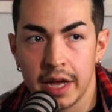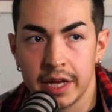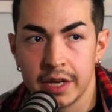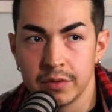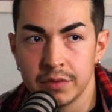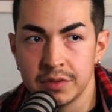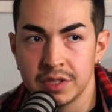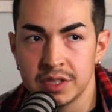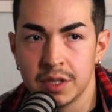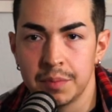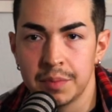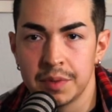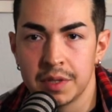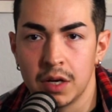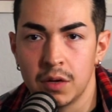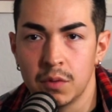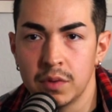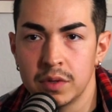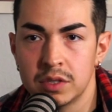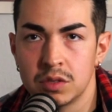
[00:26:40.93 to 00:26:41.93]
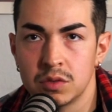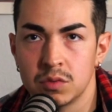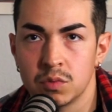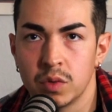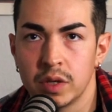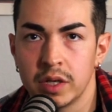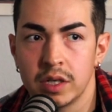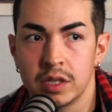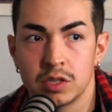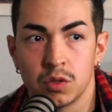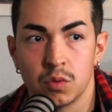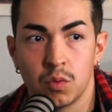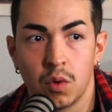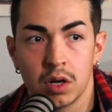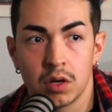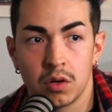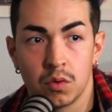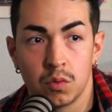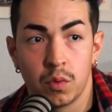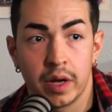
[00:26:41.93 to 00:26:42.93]
And it was something I wasn't ready to
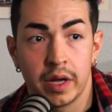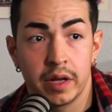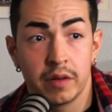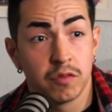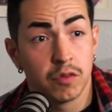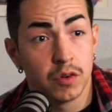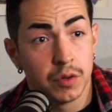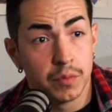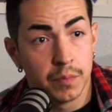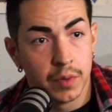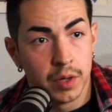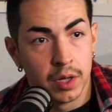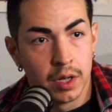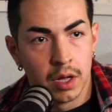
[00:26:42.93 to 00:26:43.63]
walk away from.